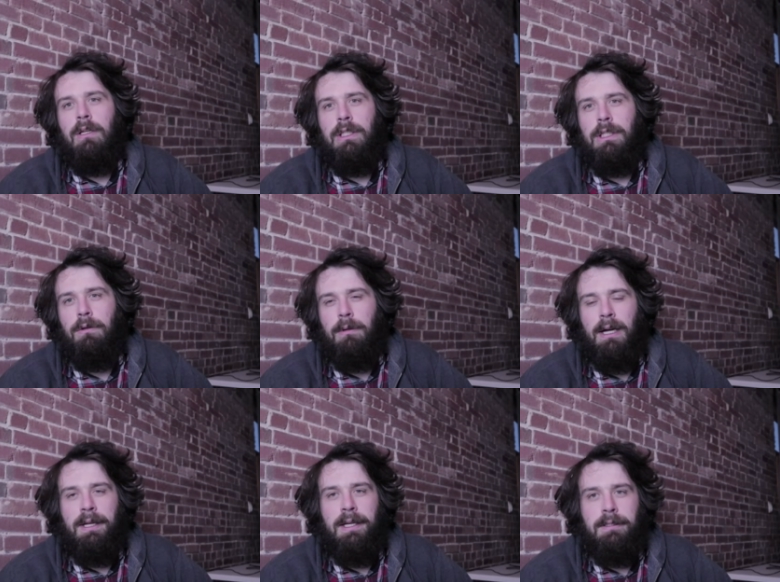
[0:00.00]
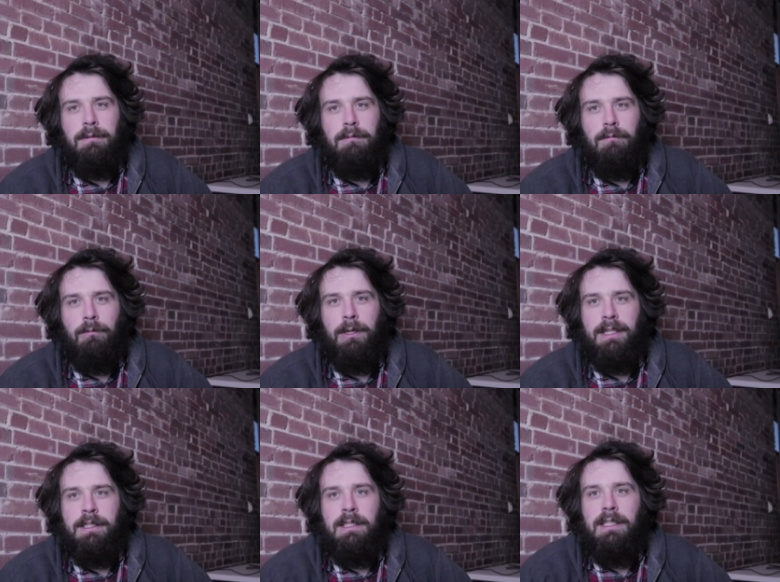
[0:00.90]
So I guess what
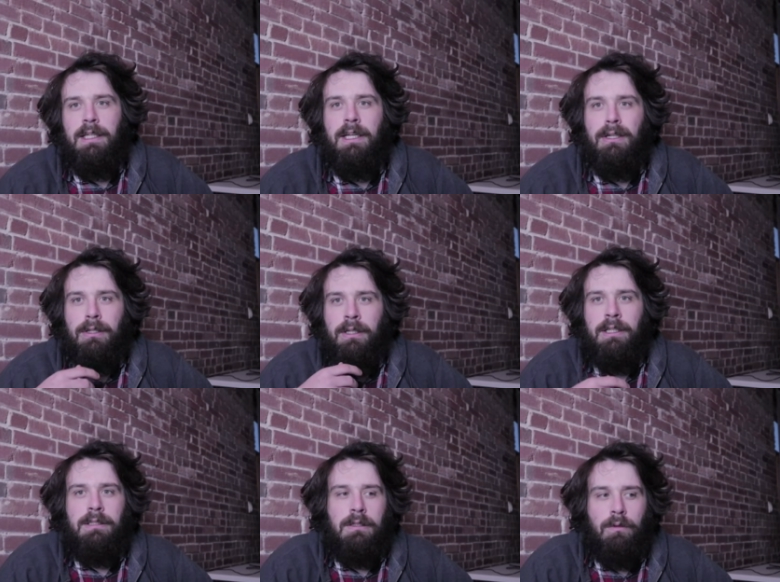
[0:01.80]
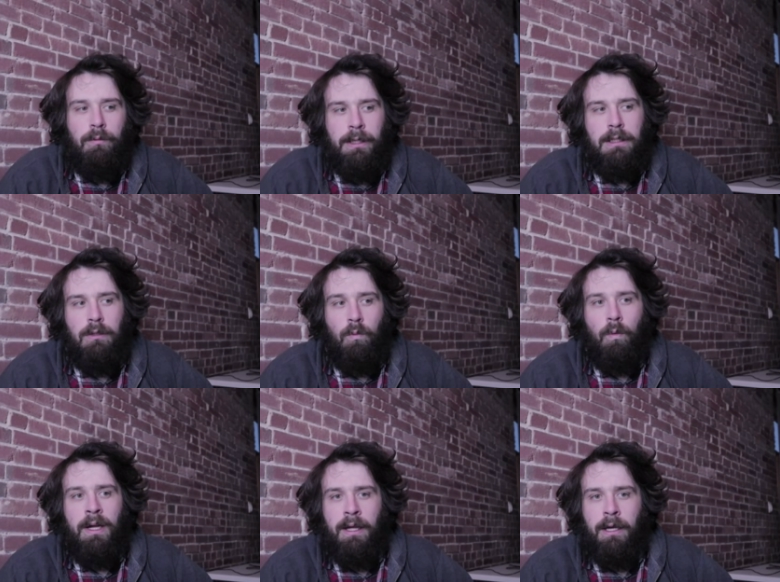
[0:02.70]
I see here is the reason
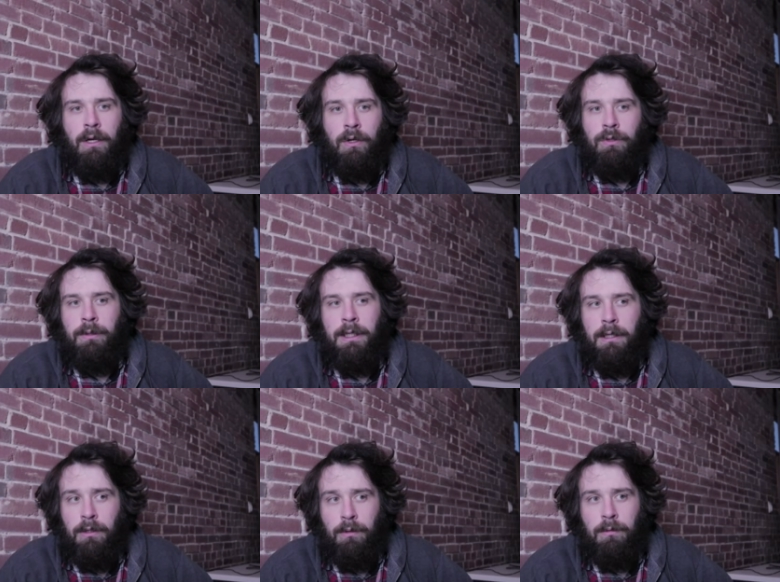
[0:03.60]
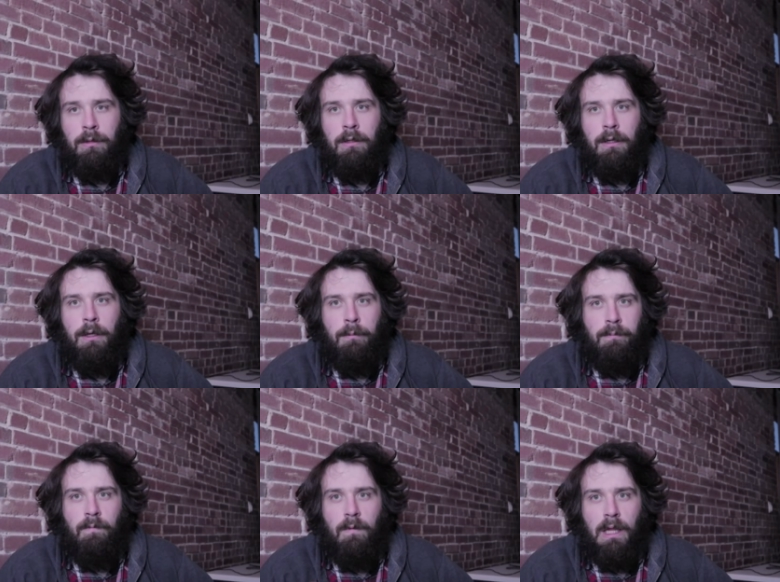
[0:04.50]
why Arduino
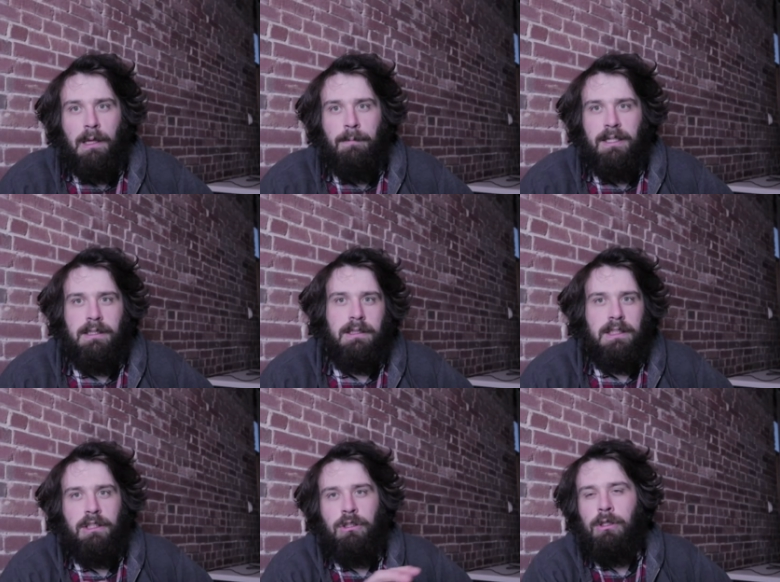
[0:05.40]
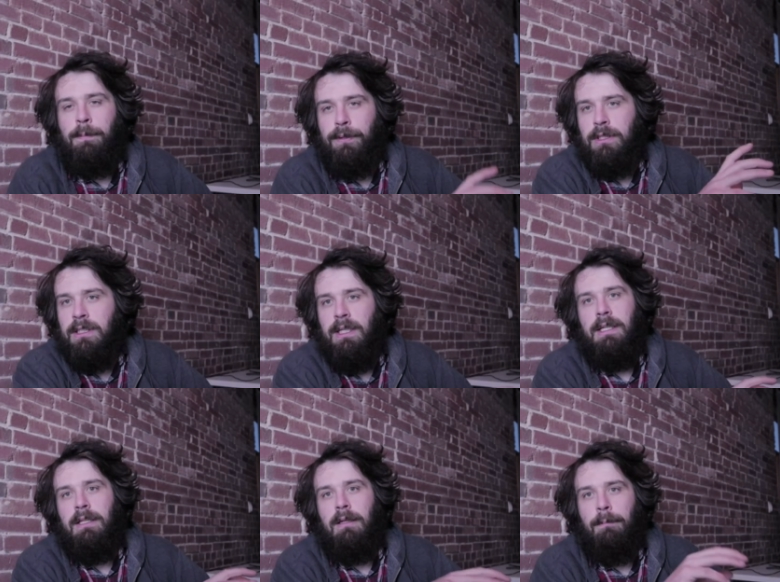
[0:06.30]
basically
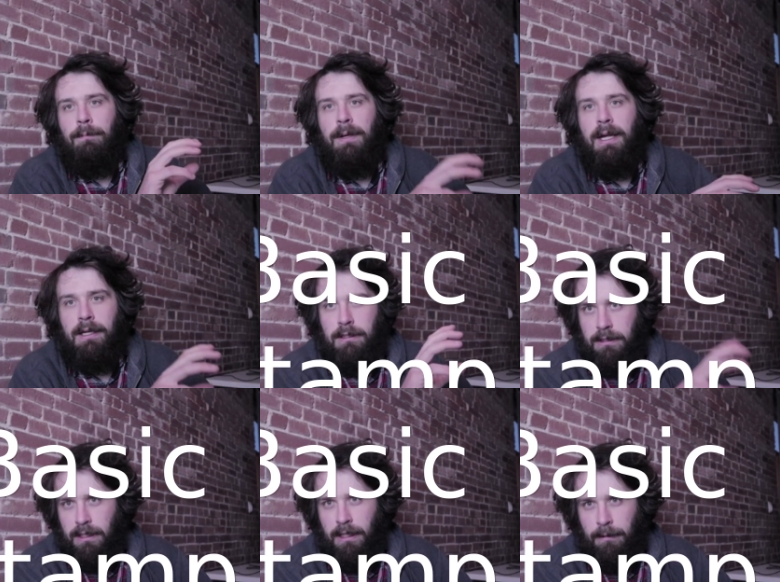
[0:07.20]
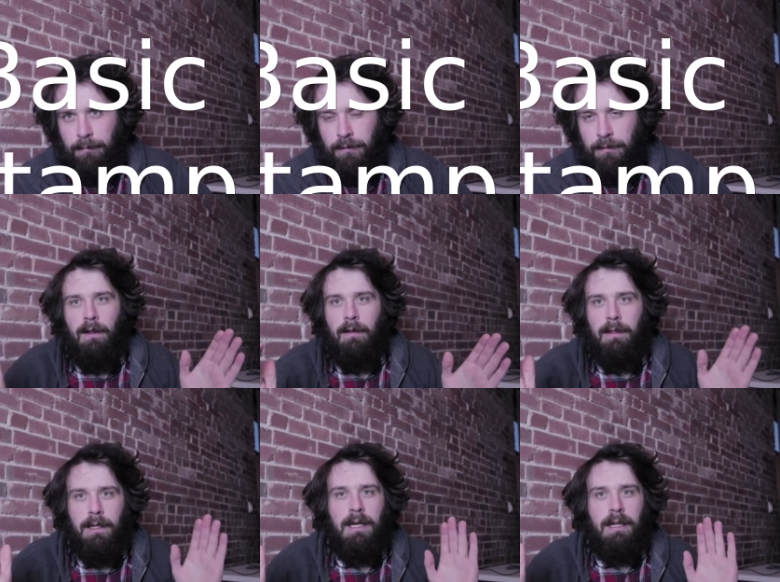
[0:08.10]
superseded the PIC stamp.
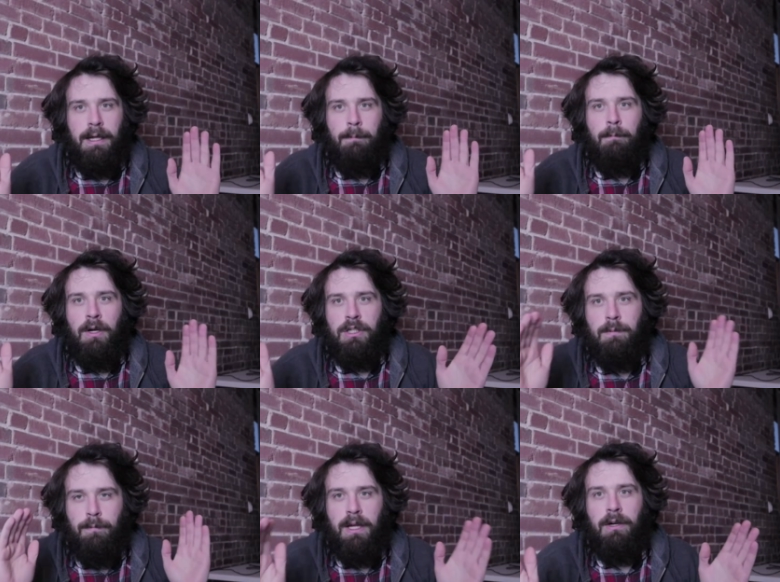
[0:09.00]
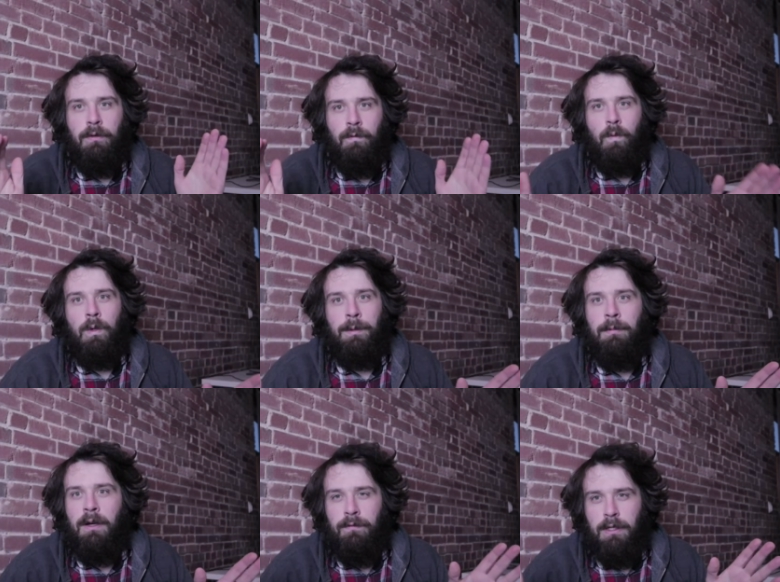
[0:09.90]
They got a much better
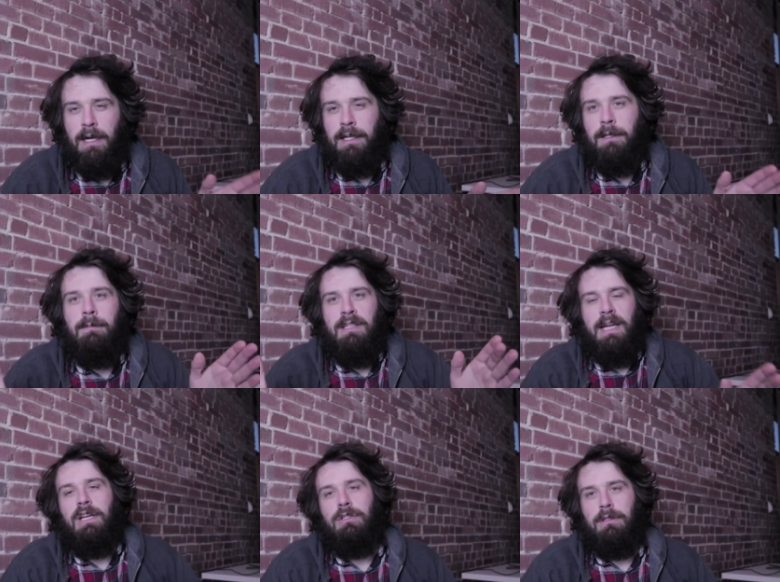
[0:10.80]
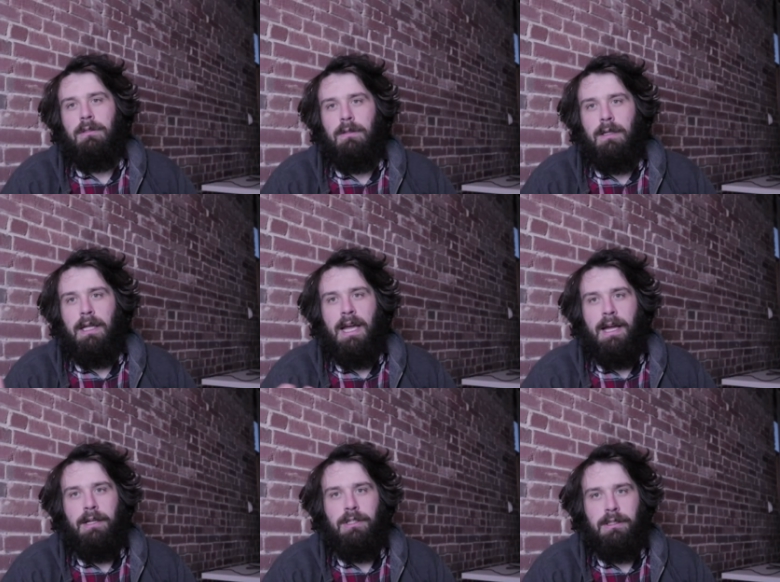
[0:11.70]
form of documentation. They
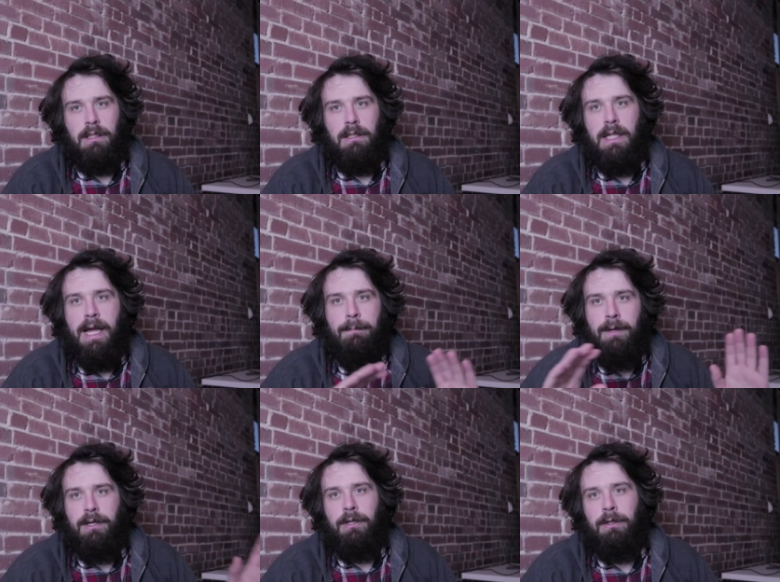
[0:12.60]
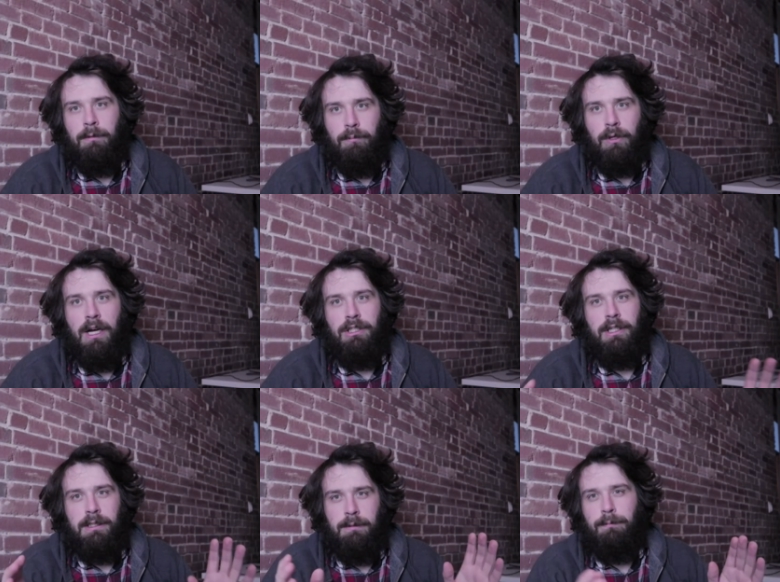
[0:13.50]
had just a lot better
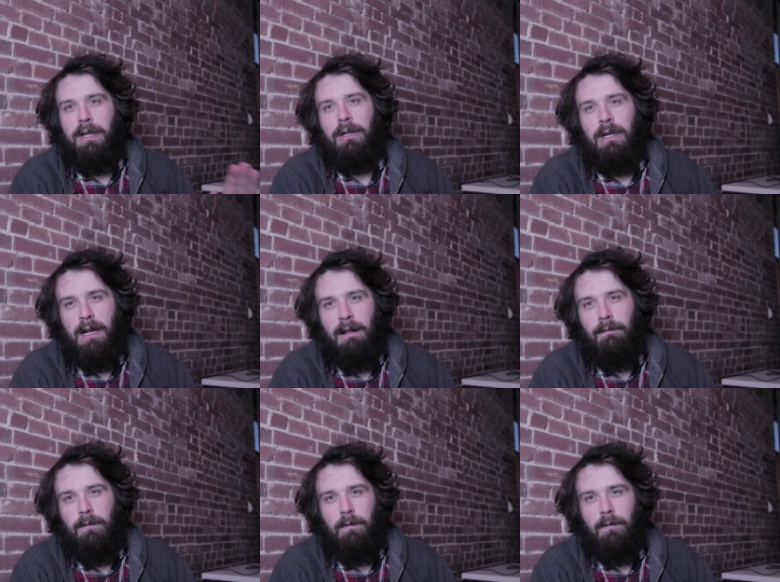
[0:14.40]
projects, better uh,